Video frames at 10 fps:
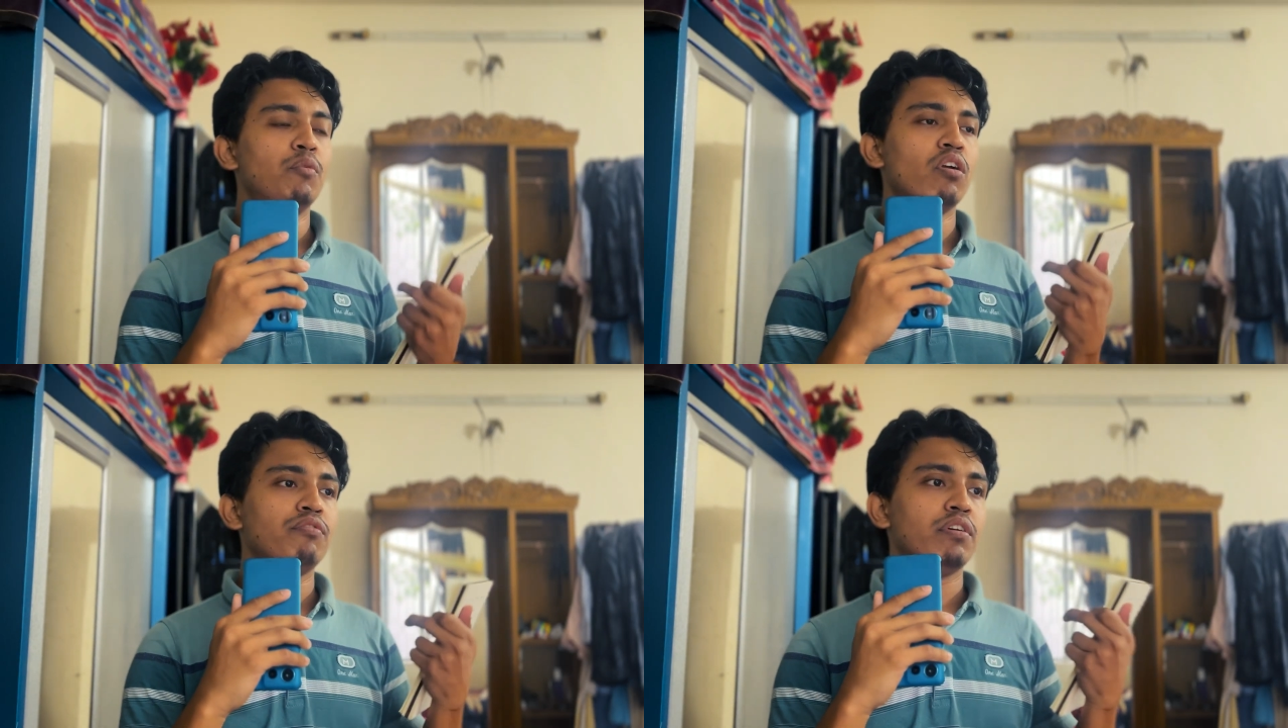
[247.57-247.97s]

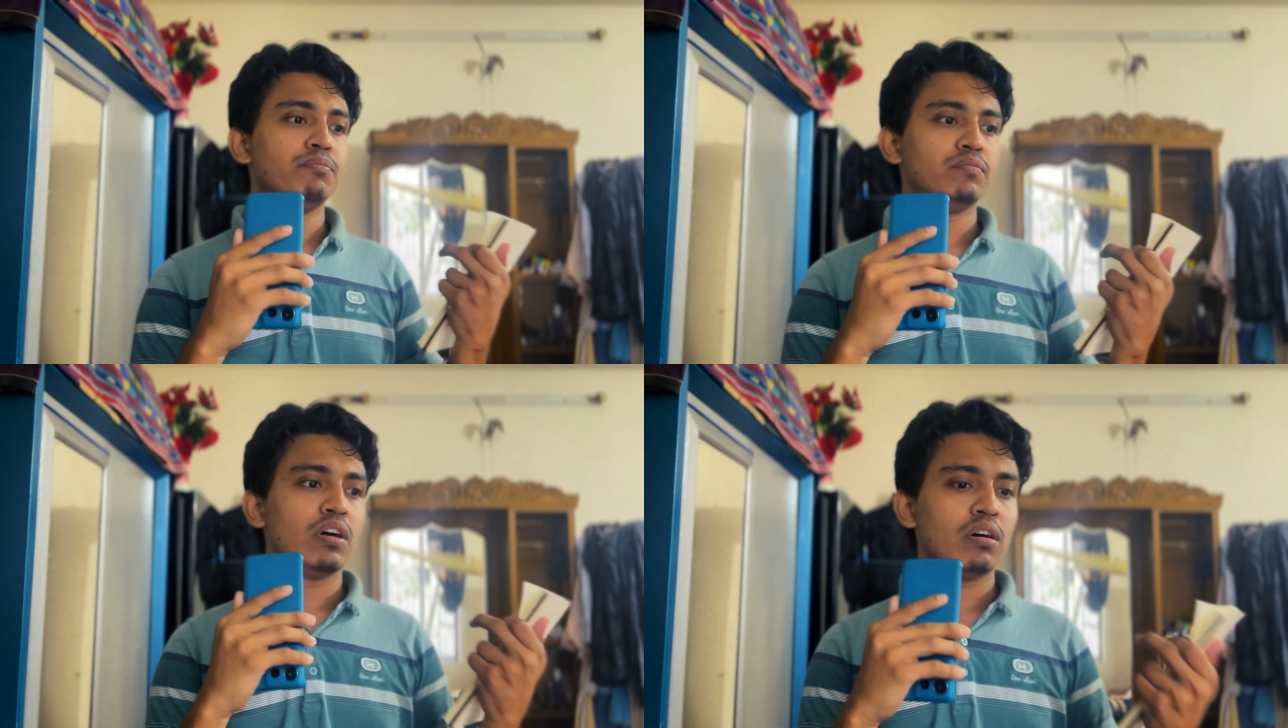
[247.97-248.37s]
of a
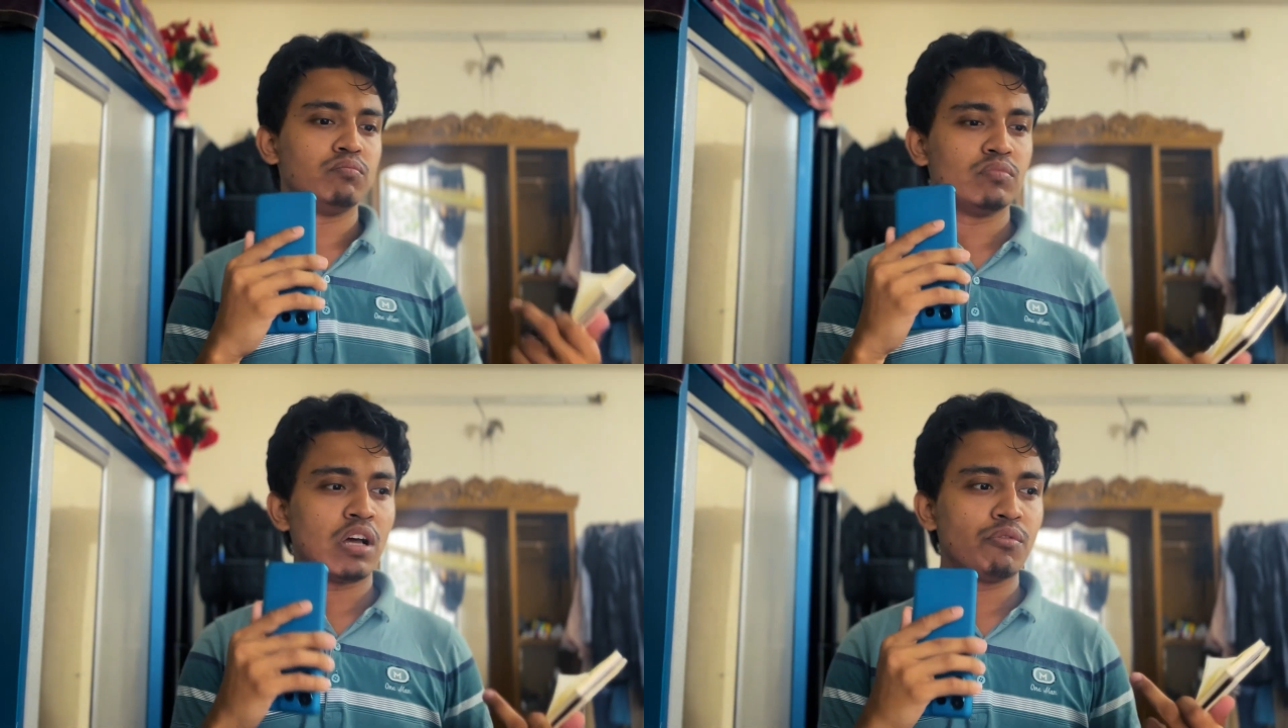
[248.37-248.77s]

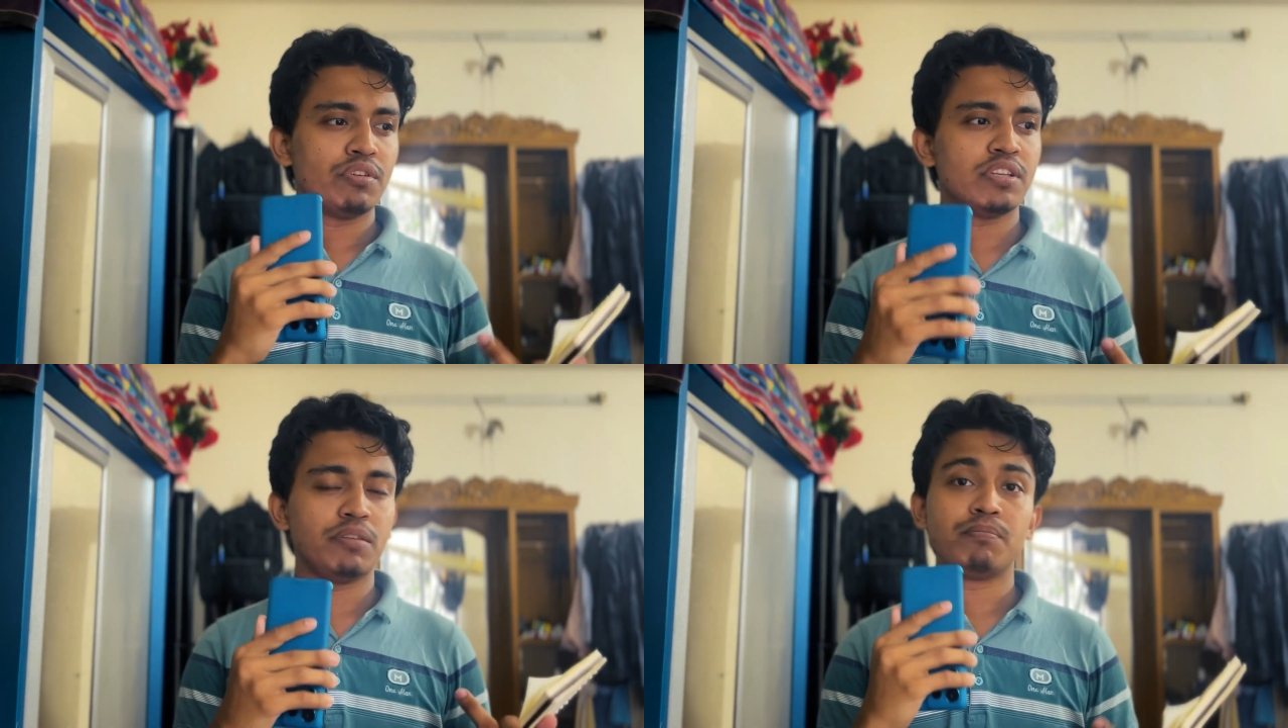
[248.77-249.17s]
how do I
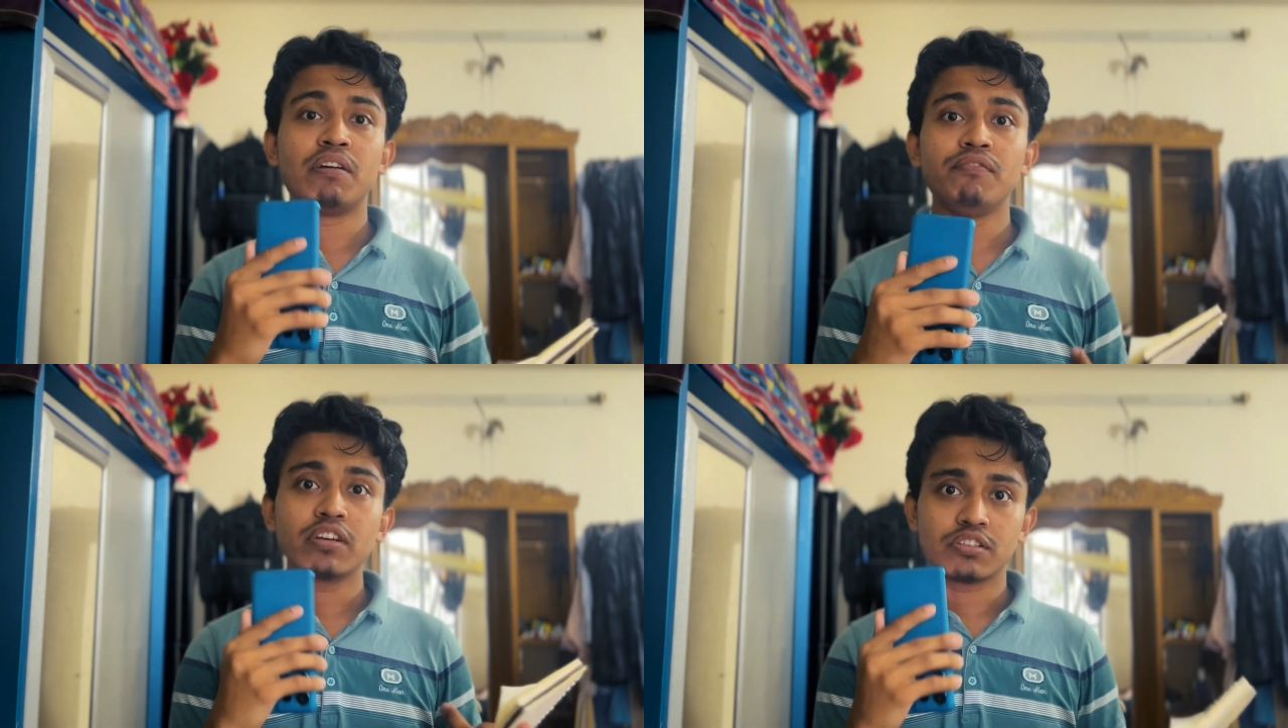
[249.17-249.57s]
say it,
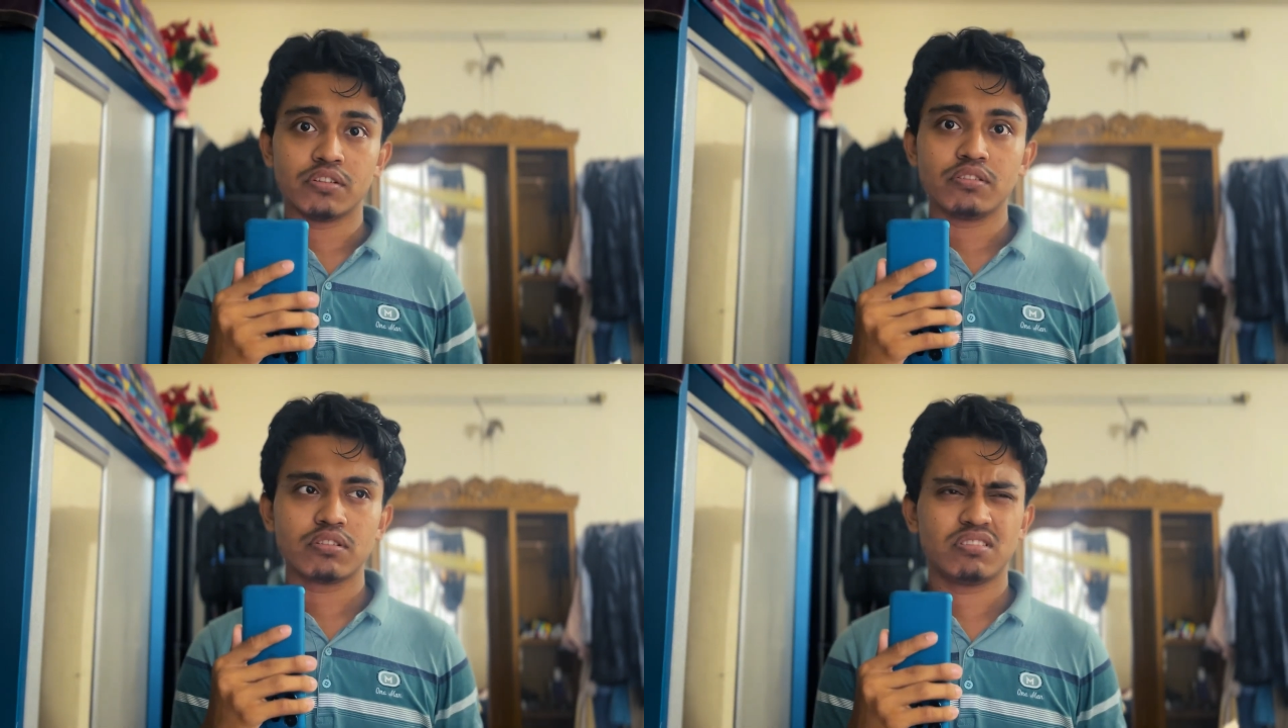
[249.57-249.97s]

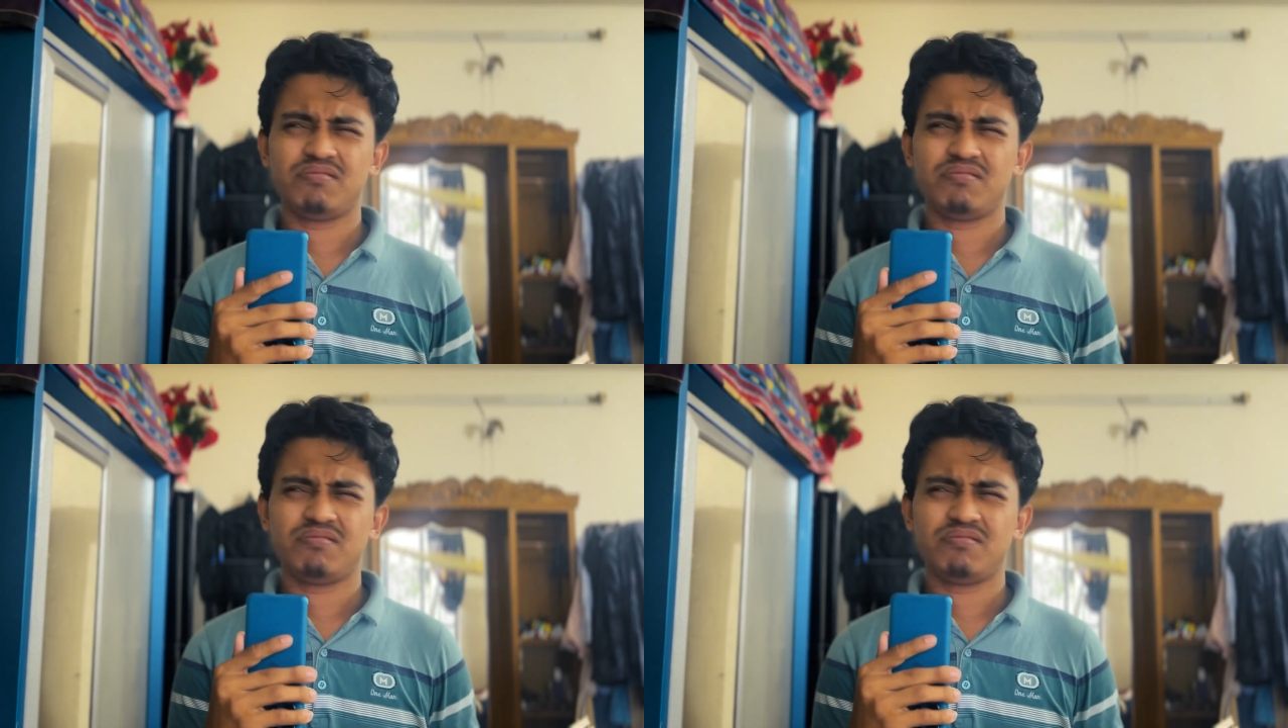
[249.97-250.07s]
perfectionist.